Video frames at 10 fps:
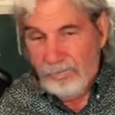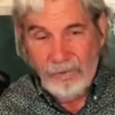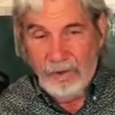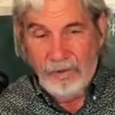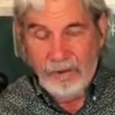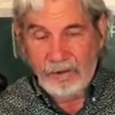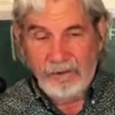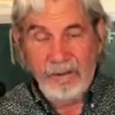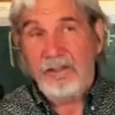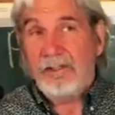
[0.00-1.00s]
you know,
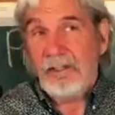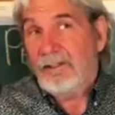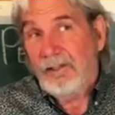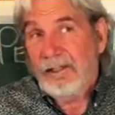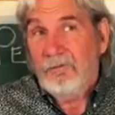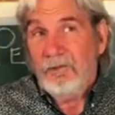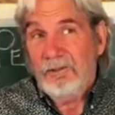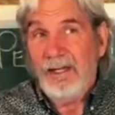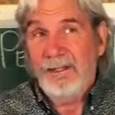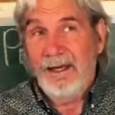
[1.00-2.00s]
unconditionally? We
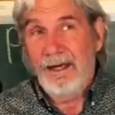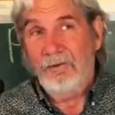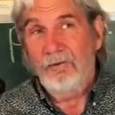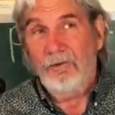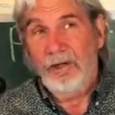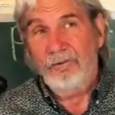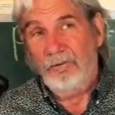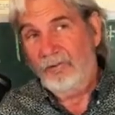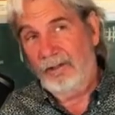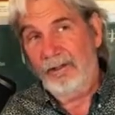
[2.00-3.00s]
say that, so I'll
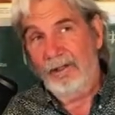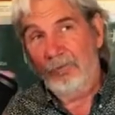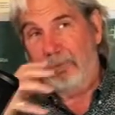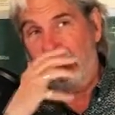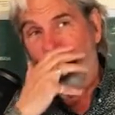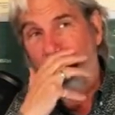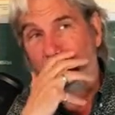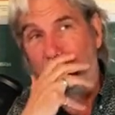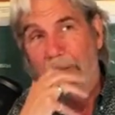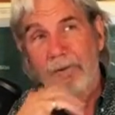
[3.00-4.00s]
just say that one.
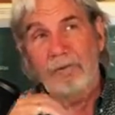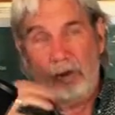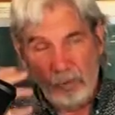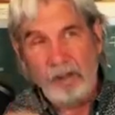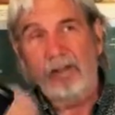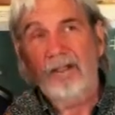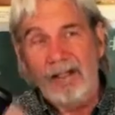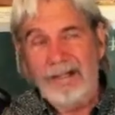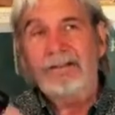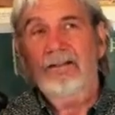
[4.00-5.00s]
Are we going to
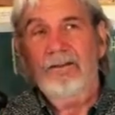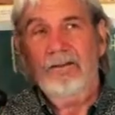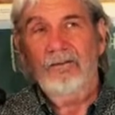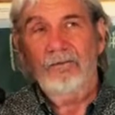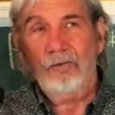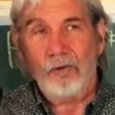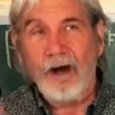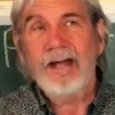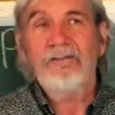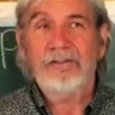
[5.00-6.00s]
let
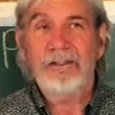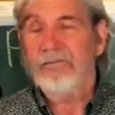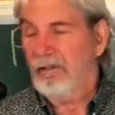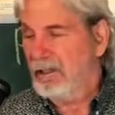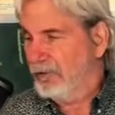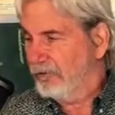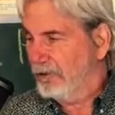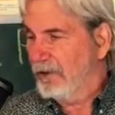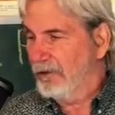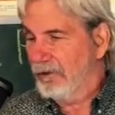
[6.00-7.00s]
Christ live in us
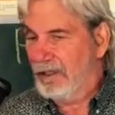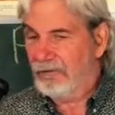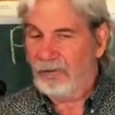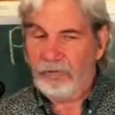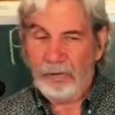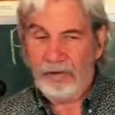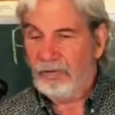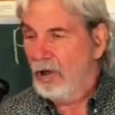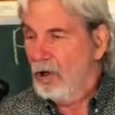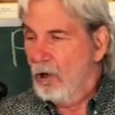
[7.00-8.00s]
in the, that
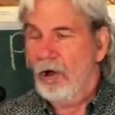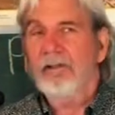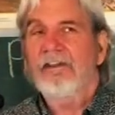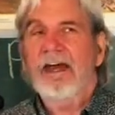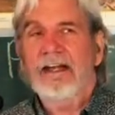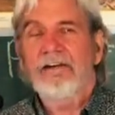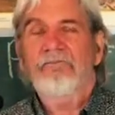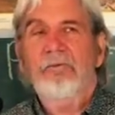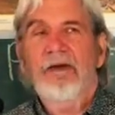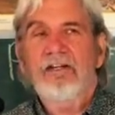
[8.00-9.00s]
situation? Or did that
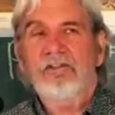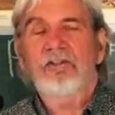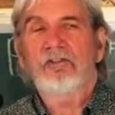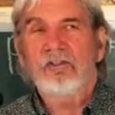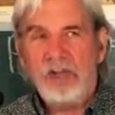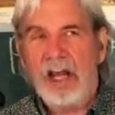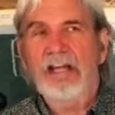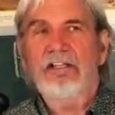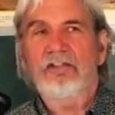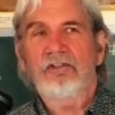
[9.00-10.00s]
information
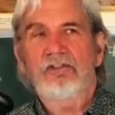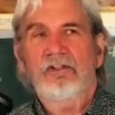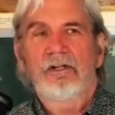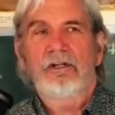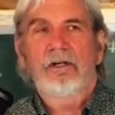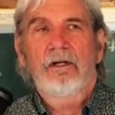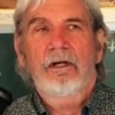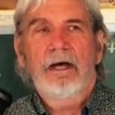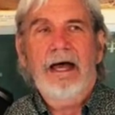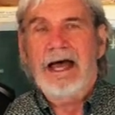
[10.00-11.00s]
change
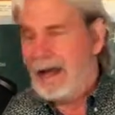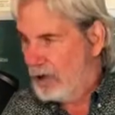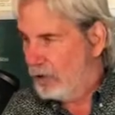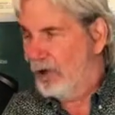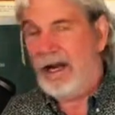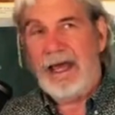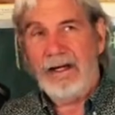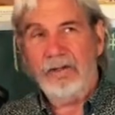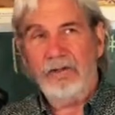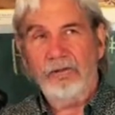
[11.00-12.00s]
our
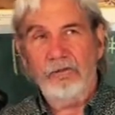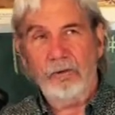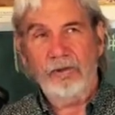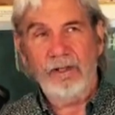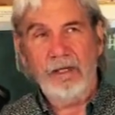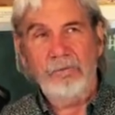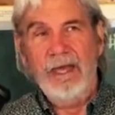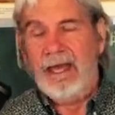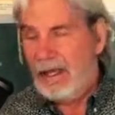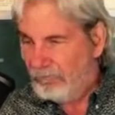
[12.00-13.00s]
attitude toward them?
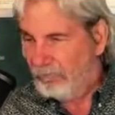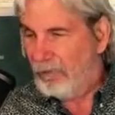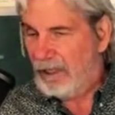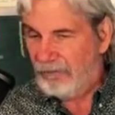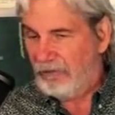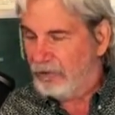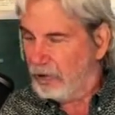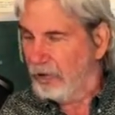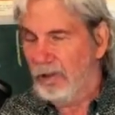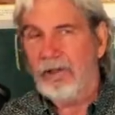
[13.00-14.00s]
Have we, has it
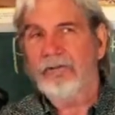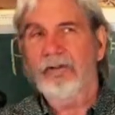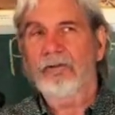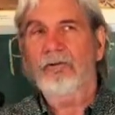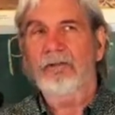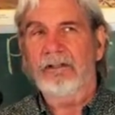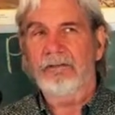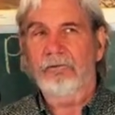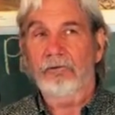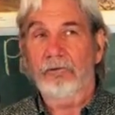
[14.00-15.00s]
turned us into an
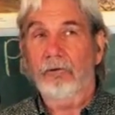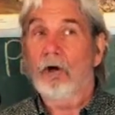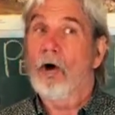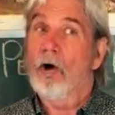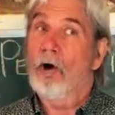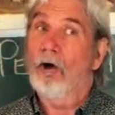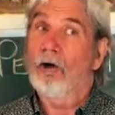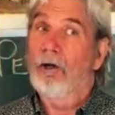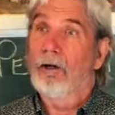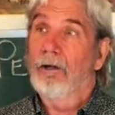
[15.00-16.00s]
evildoer or